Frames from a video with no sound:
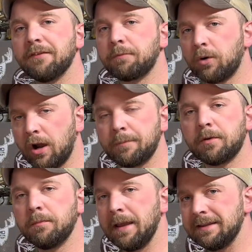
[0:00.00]
have proper
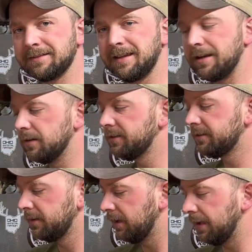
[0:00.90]
base
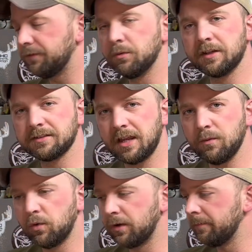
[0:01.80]
layers if you want to stay
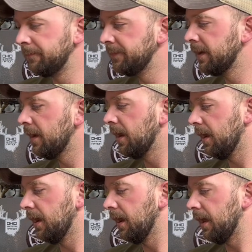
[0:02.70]
warm.
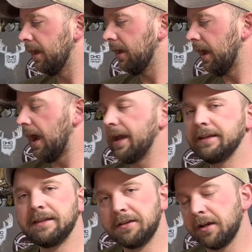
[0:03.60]
I
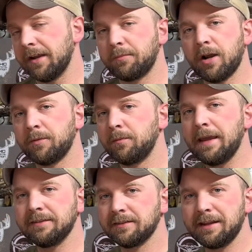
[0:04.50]
did not have proper
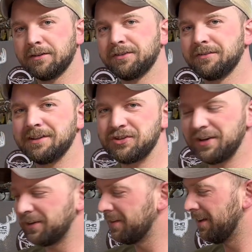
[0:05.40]
base layers this
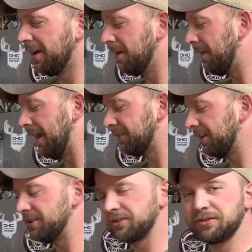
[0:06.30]
year. I
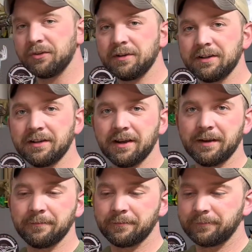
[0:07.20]
just threw in,
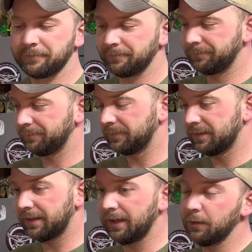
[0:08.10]

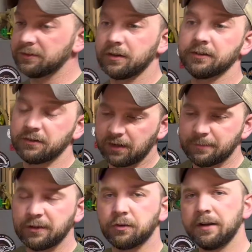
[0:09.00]
it was honestly right
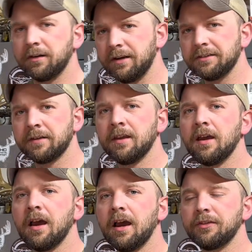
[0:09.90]
about 20 degrees.
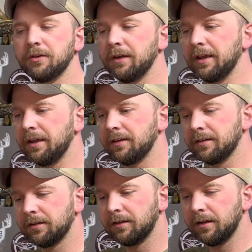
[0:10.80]
I threw a
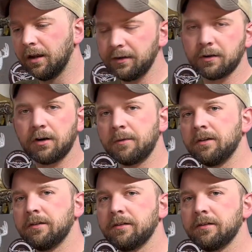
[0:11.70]
Under Armour